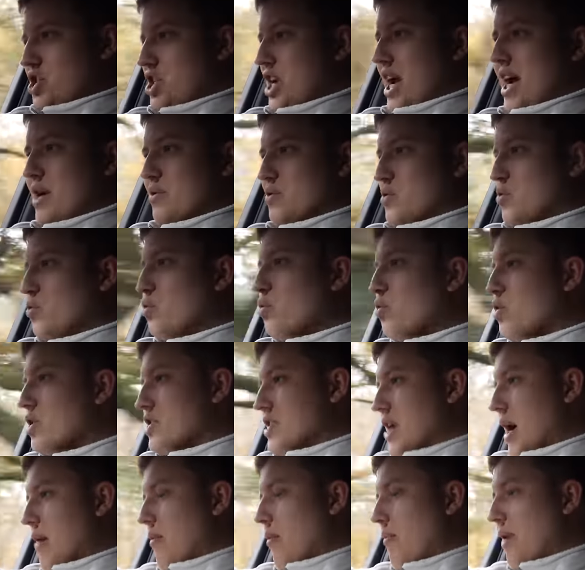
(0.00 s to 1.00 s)
shout all the
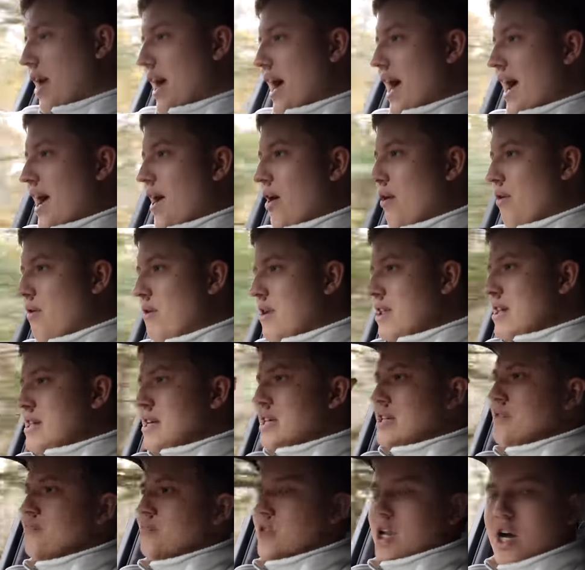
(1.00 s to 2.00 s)
time about how
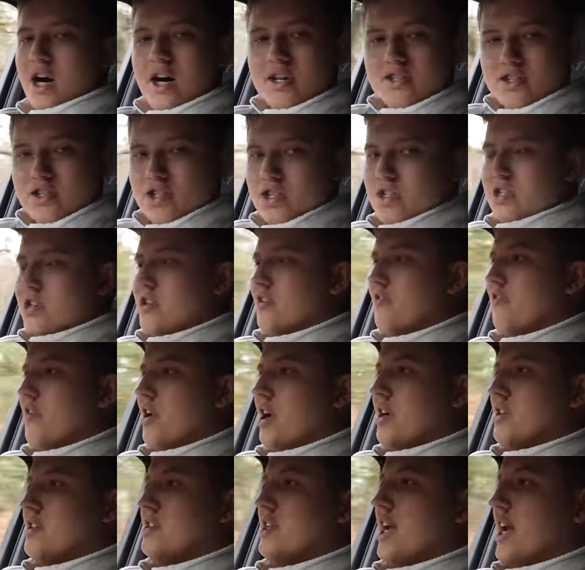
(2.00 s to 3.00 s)
cars are just too
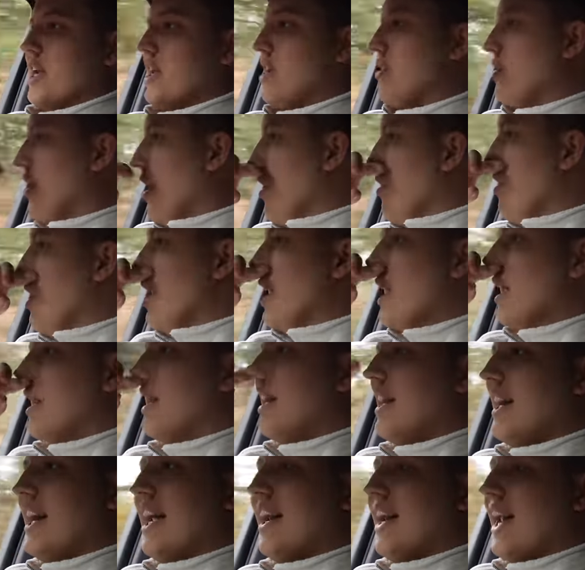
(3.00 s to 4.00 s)
fast and you don't need
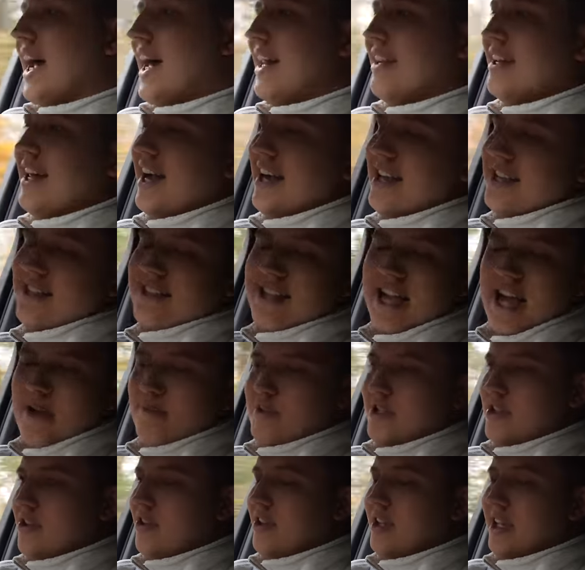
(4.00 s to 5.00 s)
it and and that is
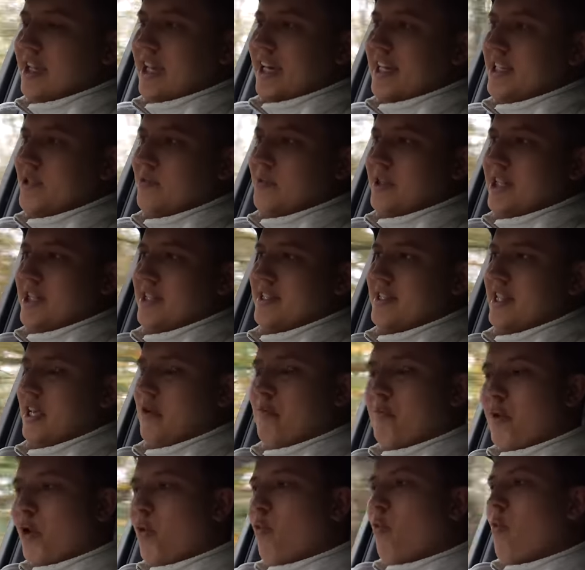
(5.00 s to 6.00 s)
absolutely the case with this
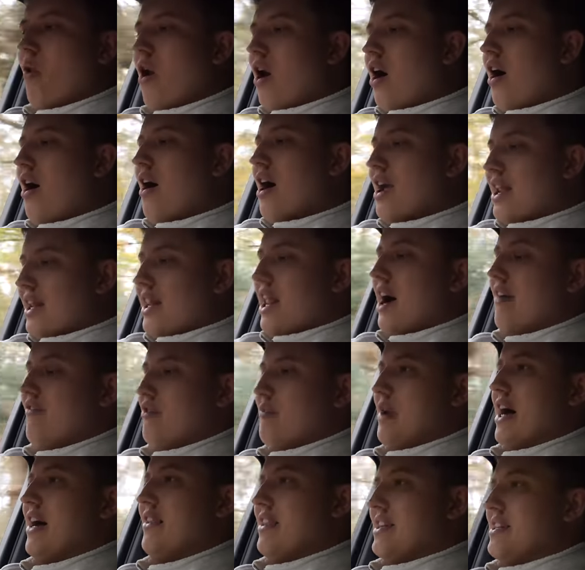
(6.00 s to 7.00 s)
thing but what i love
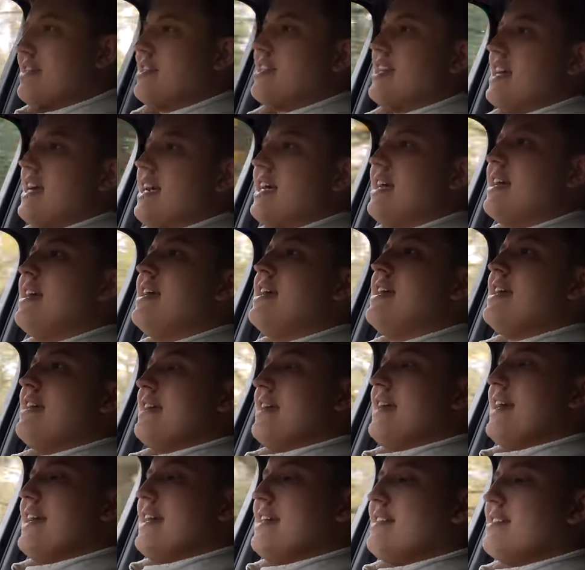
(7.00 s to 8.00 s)
about this
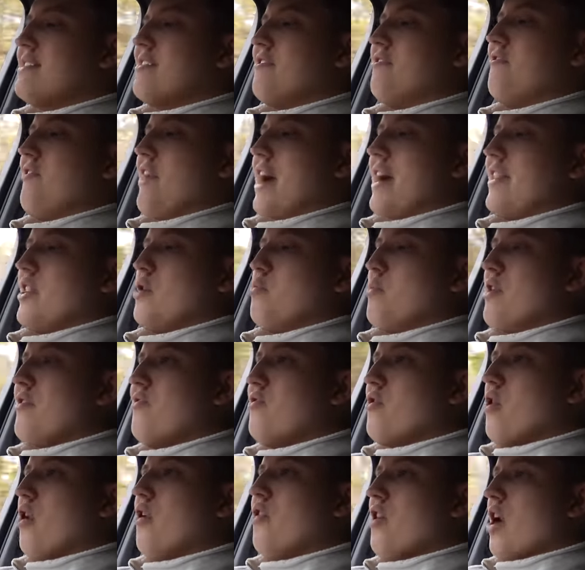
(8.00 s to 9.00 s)
thing is the fact that
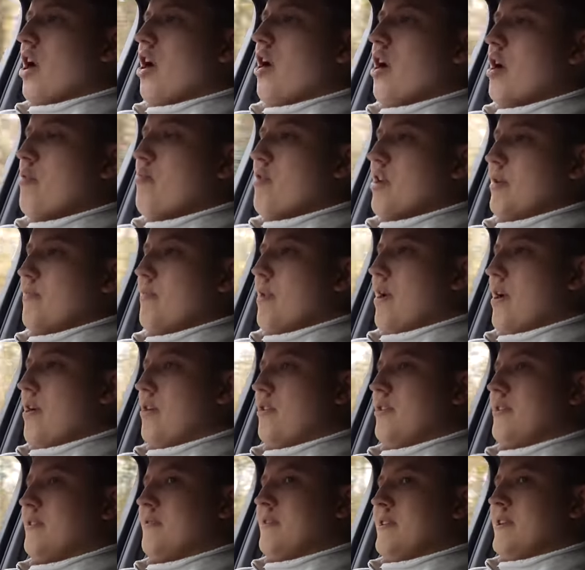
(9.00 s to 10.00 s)
we've got the hybrid
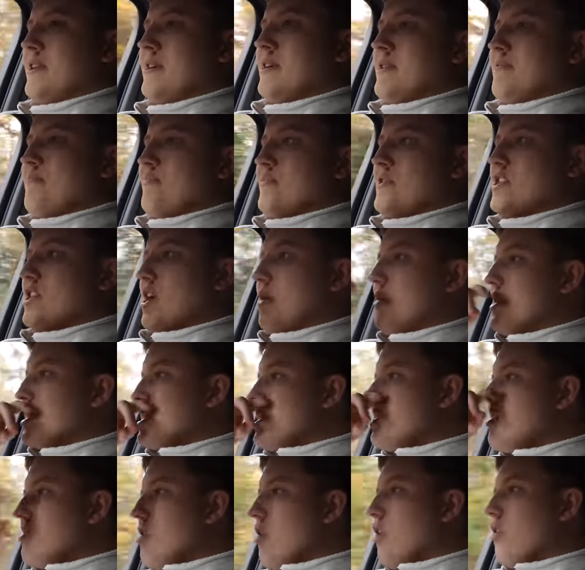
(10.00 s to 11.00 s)
mode so
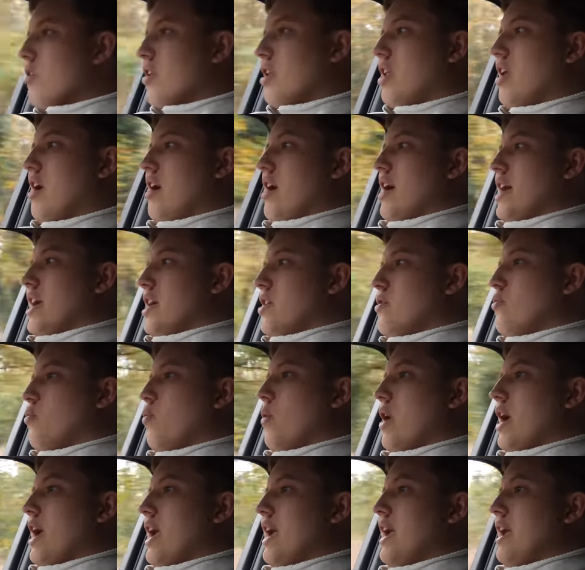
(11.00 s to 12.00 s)
it's not like
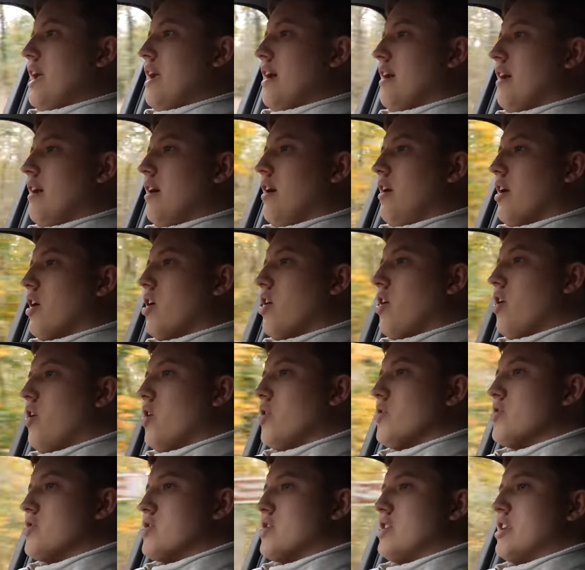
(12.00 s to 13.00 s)
we are
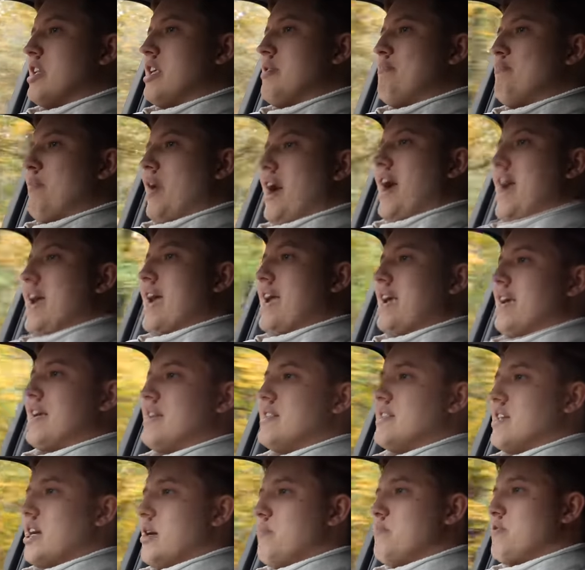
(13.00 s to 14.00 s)
constantly paying
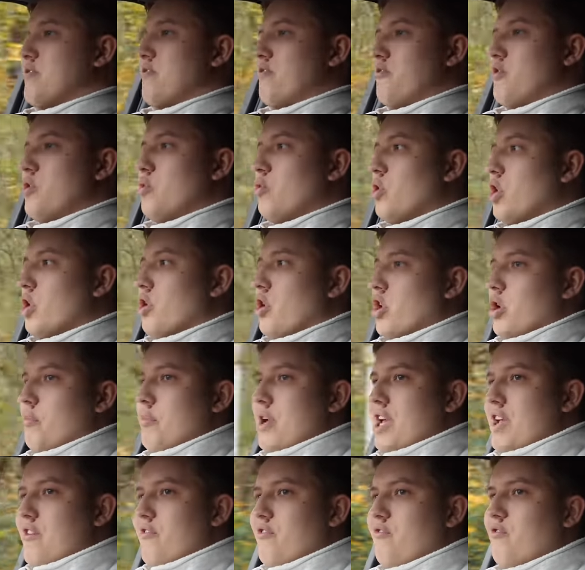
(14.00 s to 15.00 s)
in terms of fuel
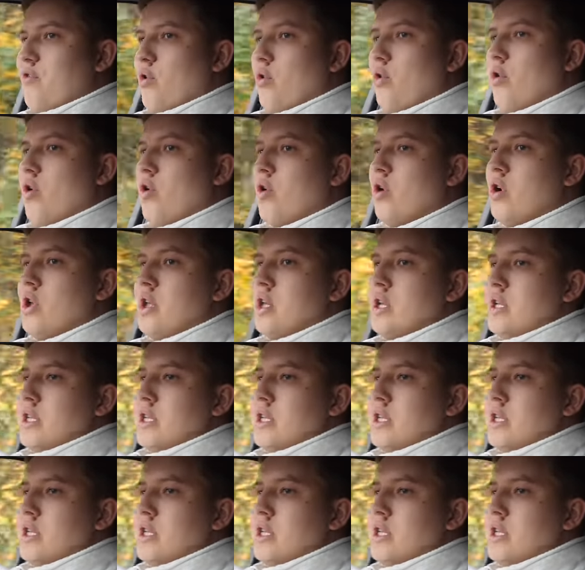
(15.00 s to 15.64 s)
economy for